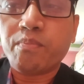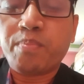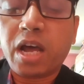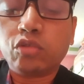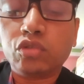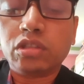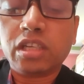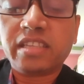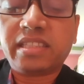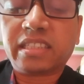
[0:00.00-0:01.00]
brown,
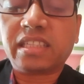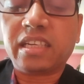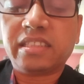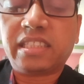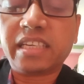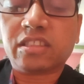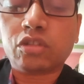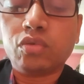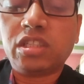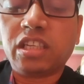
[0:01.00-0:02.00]
etc. Sex,
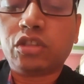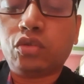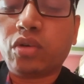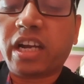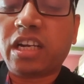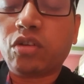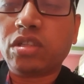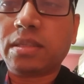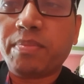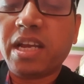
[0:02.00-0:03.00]
which has two
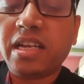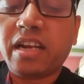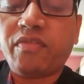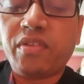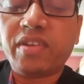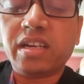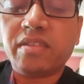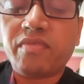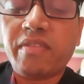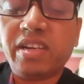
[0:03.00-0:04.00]
categories, male and female.
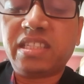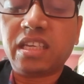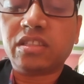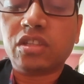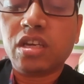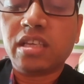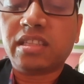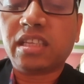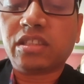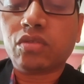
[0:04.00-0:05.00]
Family size,
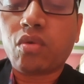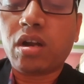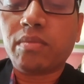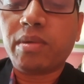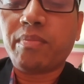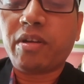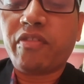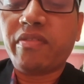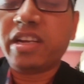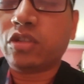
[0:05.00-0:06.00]
such one member
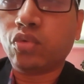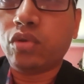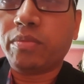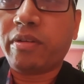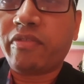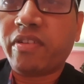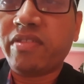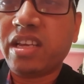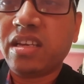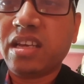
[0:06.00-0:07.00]
family, two member
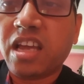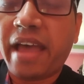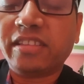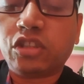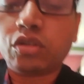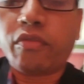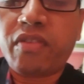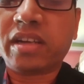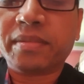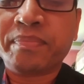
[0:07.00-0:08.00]
family, and so
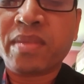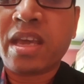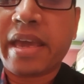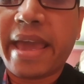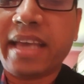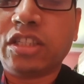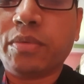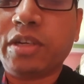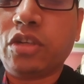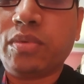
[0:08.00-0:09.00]
far. Age
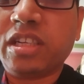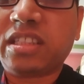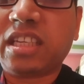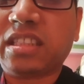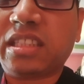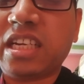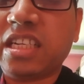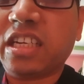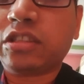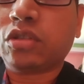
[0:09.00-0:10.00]
of individuals such 10
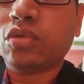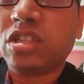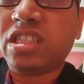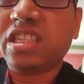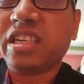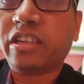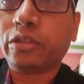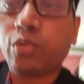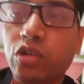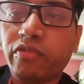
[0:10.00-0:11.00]
years, 23
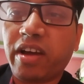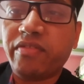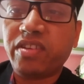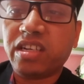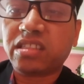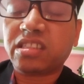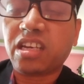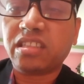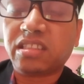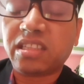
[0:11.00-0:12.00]
years, 45 years,
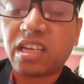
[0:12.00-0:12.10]
and